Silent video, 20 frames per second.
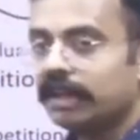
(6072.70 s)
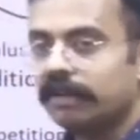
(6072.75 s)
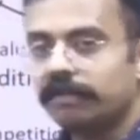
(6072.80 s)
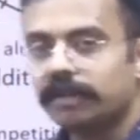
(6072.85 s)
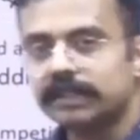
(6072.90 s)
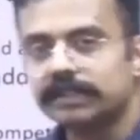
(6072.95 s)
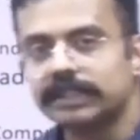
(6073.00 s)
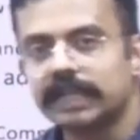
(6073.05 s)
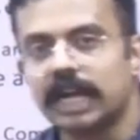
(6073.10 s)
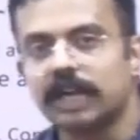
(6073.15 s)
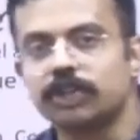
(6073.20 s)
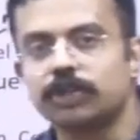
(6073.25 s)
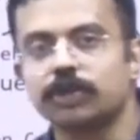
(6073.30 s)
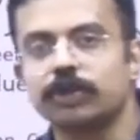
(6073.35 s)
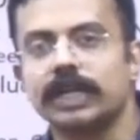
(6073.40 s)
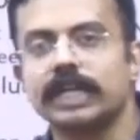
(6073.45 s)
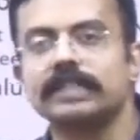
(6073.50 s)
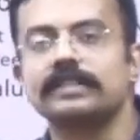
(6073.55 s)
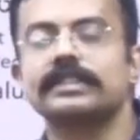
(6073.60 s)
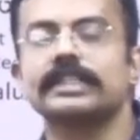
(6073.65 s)
give us a
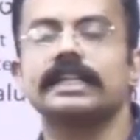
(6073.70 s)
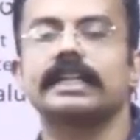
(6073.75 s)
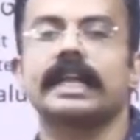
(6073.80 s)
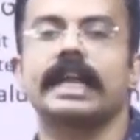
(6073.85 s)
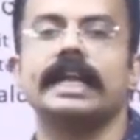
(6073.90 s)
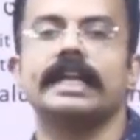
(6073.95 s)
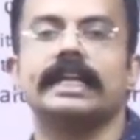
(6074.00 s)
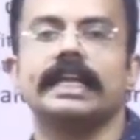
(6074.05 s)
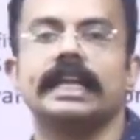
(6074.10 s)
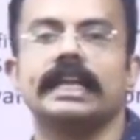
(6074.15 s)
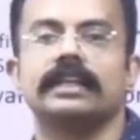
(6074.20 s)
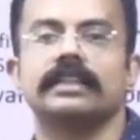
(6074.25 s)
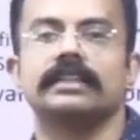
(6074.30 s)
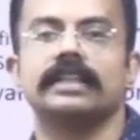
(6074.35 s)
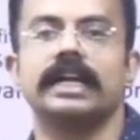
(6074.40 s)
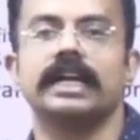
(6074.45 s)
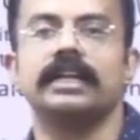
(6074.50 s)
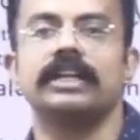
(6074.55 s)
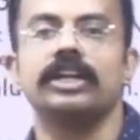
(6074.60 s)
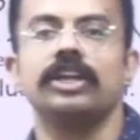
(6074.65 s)
assurance in writing
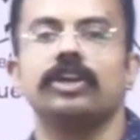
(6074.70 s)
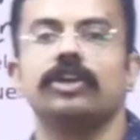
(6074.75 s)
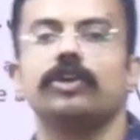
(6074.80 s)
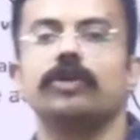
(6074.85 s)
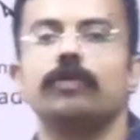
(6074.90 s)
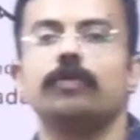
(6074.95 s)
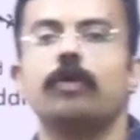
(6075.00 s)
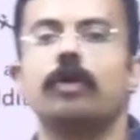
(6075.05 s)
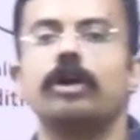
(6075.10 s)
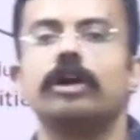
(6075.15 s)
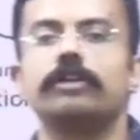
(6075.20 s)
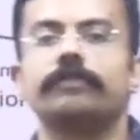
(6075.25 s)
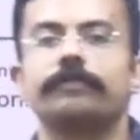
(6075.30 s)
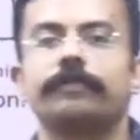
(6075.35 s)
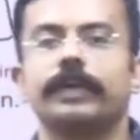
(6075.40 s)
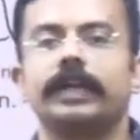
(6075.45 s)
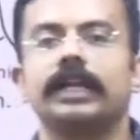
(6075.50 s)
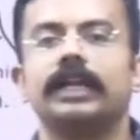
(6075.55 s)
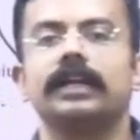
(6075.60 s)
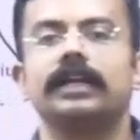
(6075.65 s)
that you won't
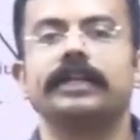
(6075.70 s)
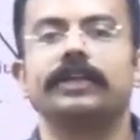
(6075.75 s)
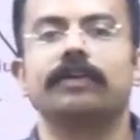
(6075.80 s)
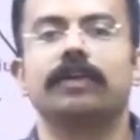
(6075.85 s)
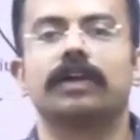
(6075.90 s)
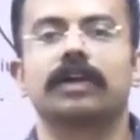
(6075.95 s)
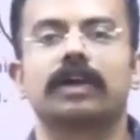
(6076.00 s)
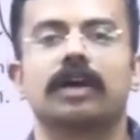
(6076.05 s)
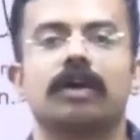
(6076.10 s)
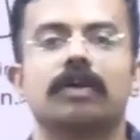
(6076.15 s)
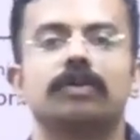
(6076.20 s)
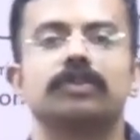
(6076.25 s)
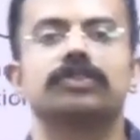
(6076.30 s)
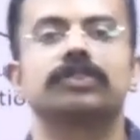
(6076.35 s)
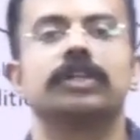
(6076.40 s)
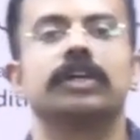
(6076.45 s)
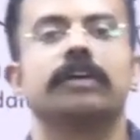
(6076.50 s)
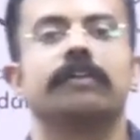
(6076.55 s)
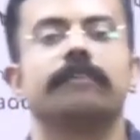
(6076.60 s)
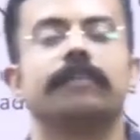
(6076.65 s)
feed your
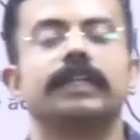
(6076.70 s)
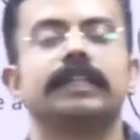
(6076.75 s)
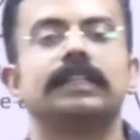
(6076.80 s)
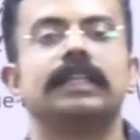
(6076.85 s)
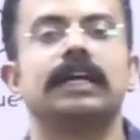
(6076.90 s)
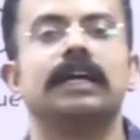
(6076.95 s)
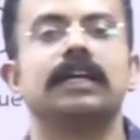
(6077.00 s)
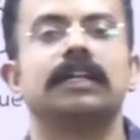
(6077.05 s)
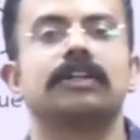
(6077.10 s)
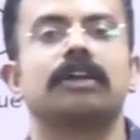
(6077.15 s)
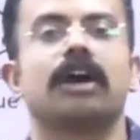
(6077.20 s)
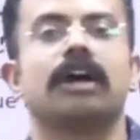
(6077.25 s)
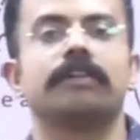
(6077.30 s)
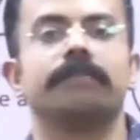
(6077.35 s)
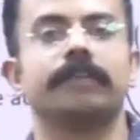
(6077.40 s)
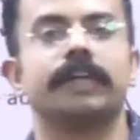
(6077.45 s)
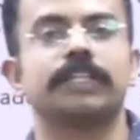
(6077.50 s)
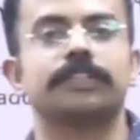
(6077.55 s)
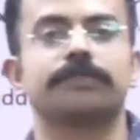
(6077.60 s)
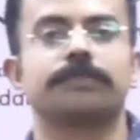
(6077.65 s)
cows with the
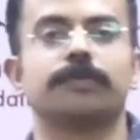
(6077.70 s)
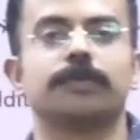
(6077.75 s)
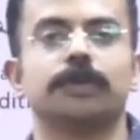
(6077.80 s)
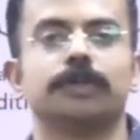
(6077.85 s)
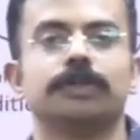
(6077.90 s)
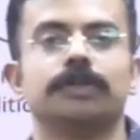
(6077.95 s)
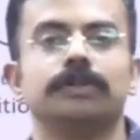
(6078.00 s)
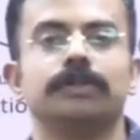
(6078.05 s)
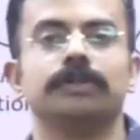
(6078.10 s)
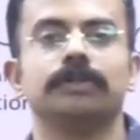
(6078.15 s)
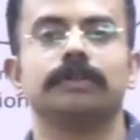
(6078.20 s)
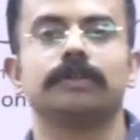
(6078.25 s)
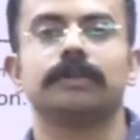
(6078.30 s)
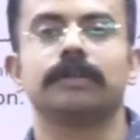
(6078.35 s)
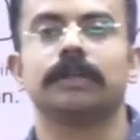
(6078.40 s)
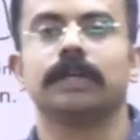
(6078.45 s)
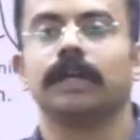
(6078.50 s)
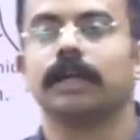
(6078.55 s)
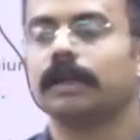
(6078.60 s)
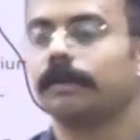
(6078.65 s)
non-veg food.
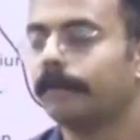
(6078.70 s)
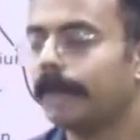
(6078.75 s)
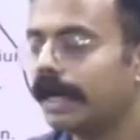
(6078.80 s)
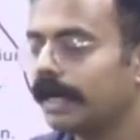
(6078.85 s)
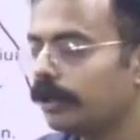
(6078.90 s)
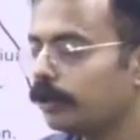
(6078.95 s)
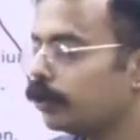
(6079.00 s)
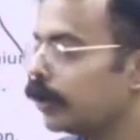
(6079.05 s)
But